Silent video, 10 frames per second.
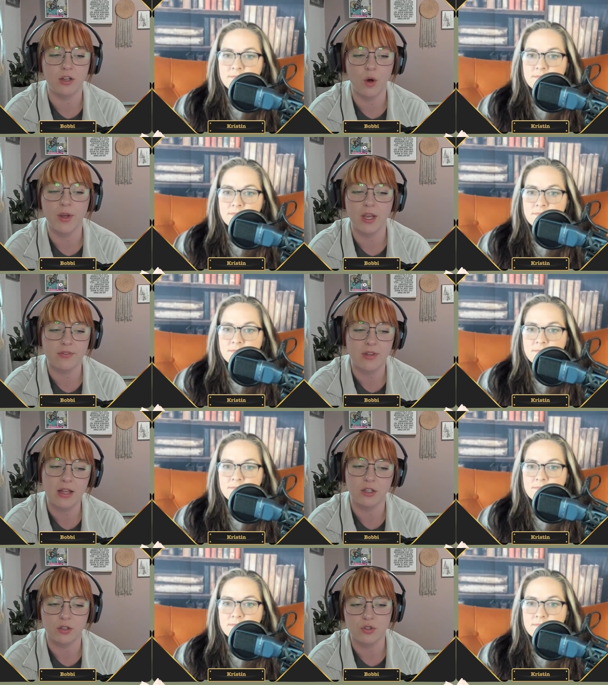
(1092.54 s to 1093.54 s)
Speaker 1: going on
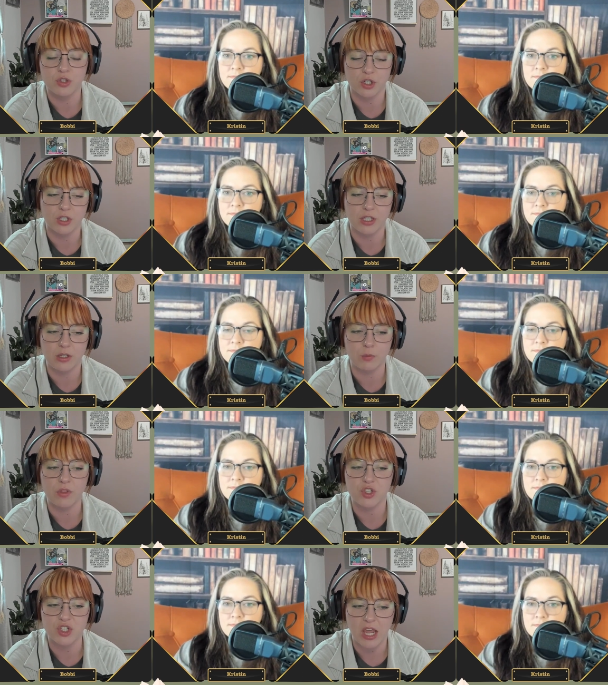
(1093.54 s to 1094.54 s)
that little journey
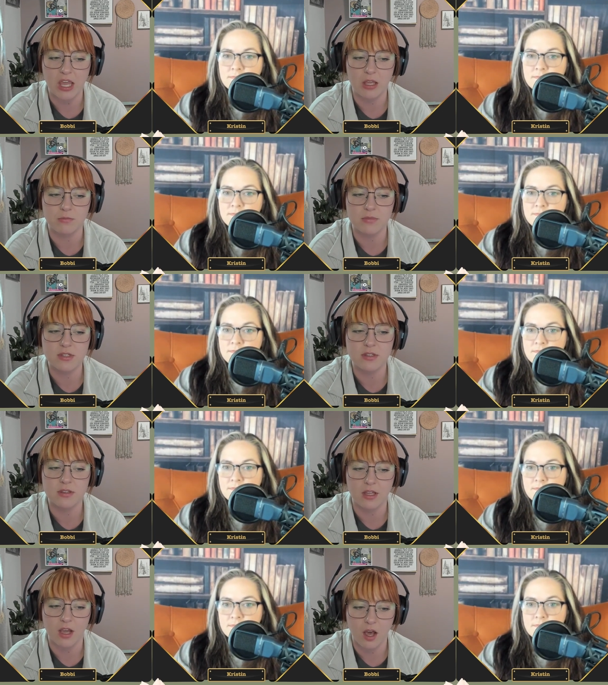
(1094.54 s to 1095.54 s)
with James,
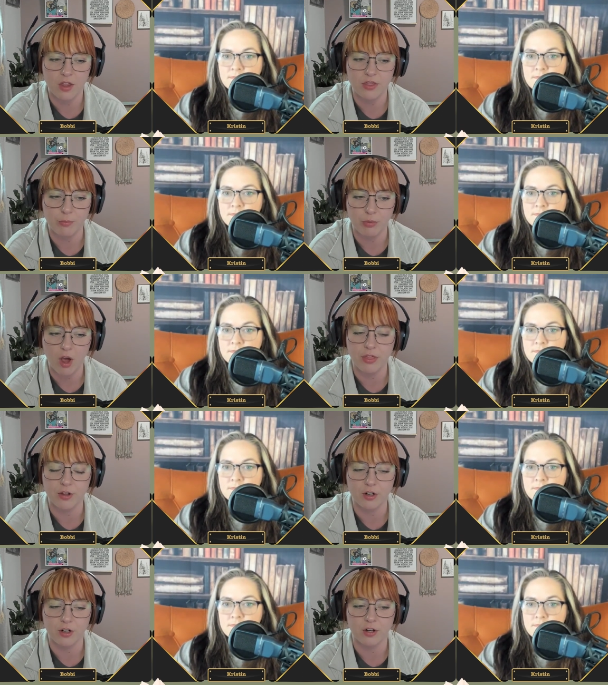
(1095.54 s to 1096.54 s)
the uh, the
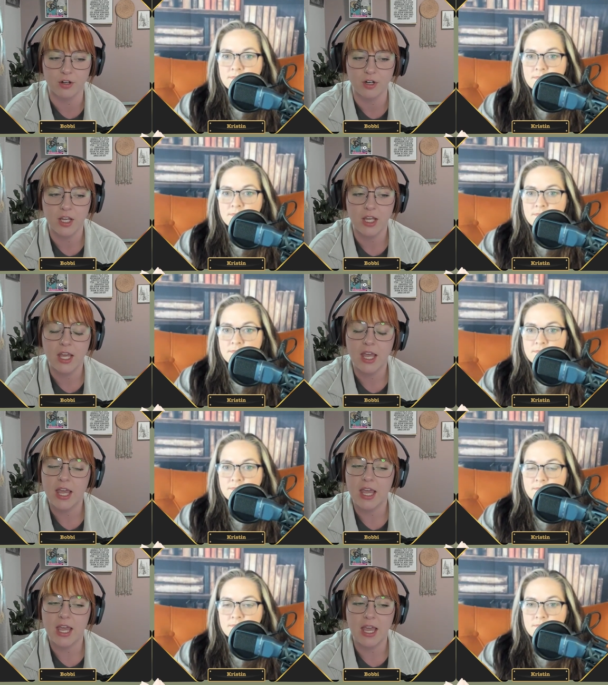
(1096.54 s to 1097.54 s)
brother,
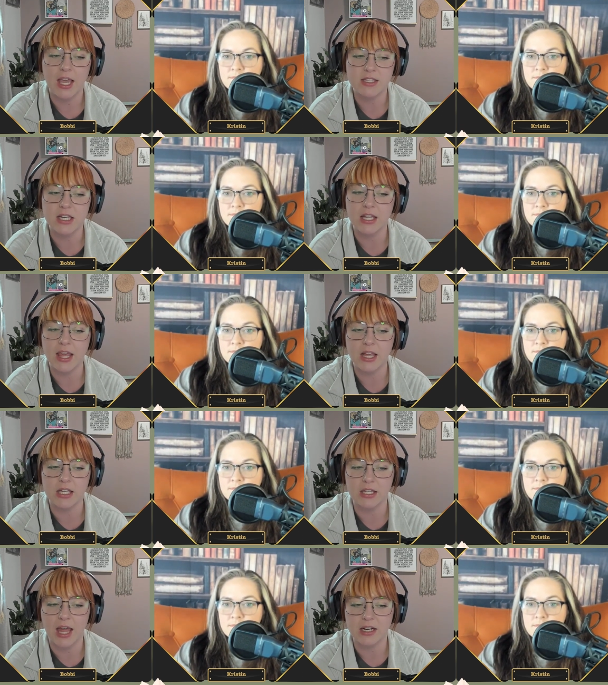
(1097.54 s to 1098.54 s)
to like
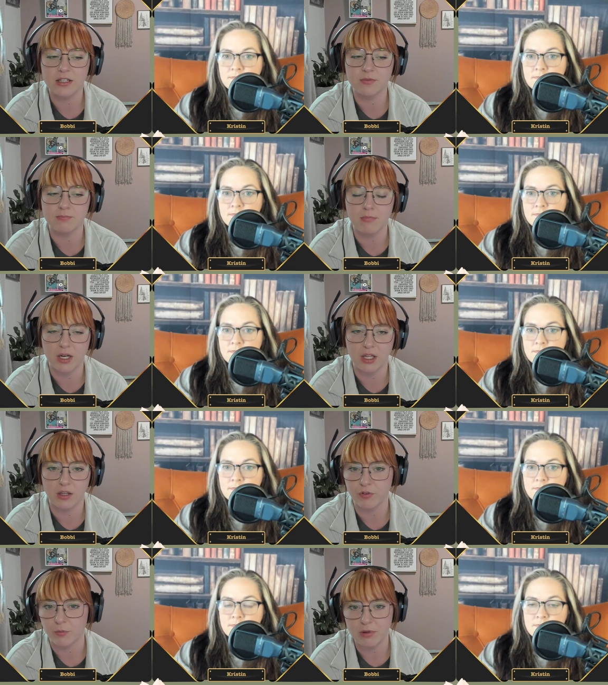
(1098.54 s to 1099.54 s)
collect
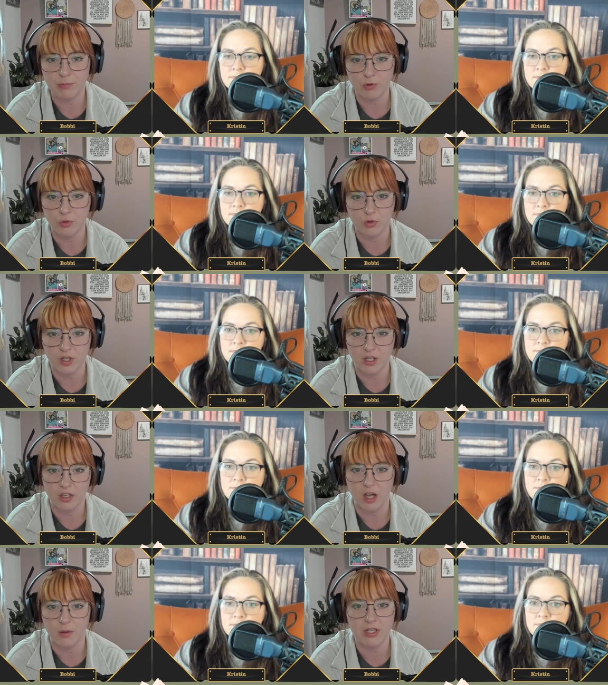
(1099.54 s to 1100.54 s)
money from people who couldn't
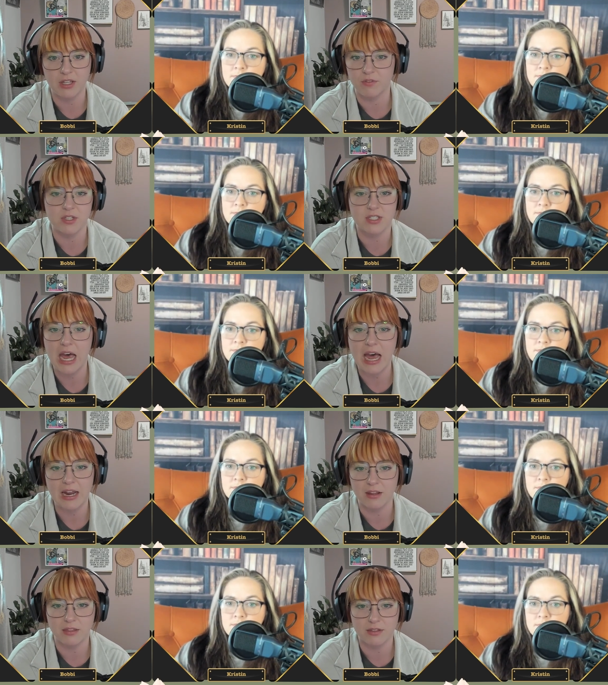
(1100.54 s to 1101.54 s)
come and give the
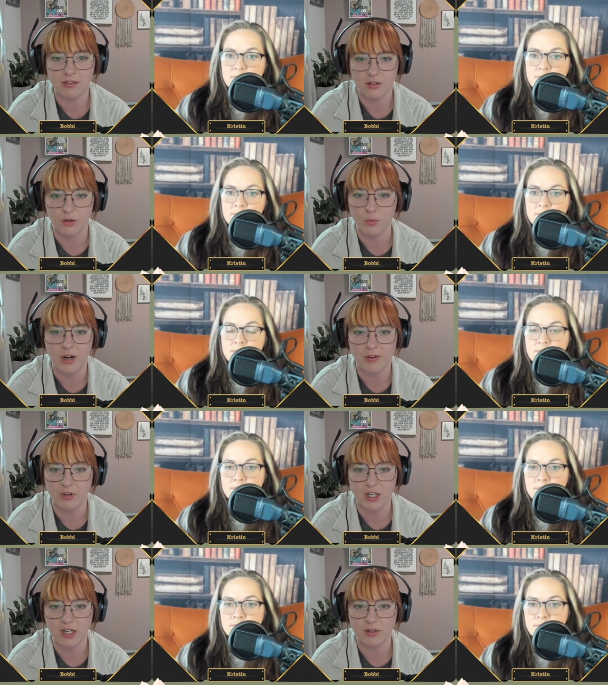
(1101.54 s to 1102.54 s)
tithe or
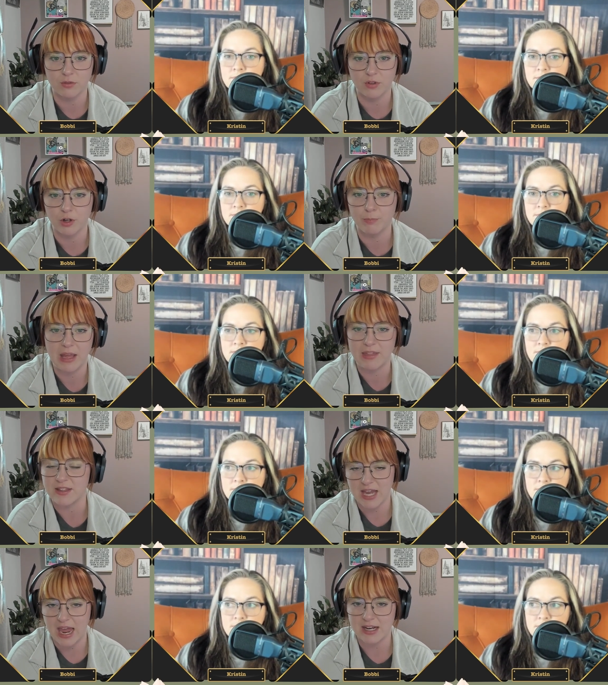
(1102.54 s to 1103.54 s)
whatever it. Or pay the
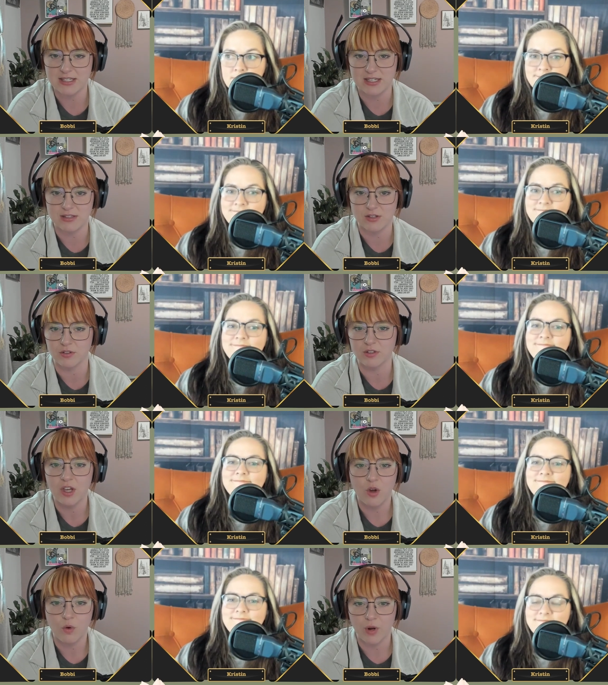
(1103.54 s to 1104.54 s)
taxes or
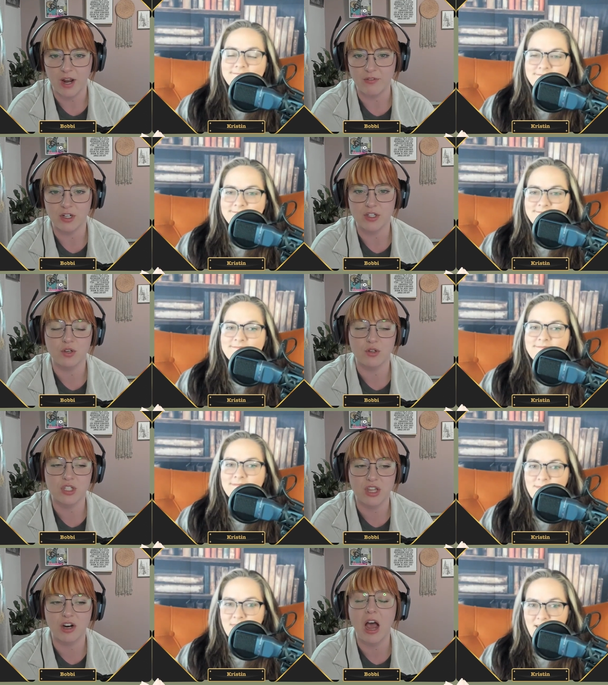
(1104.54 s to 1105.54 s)
whatever. Mm, so
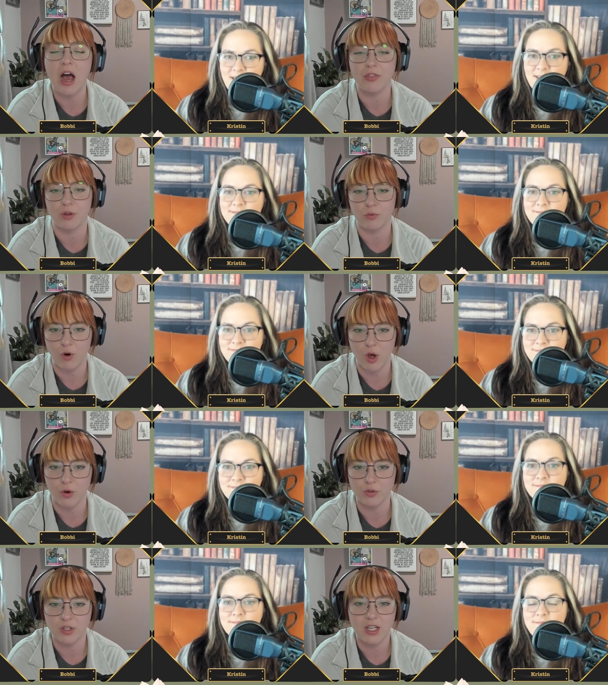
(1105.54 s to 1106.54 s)
she, they're yeah. on the
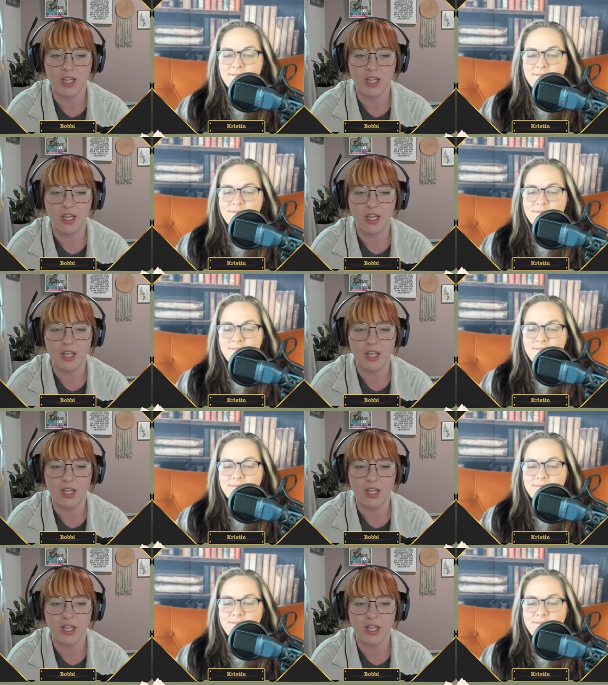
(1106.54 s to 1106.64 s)
road.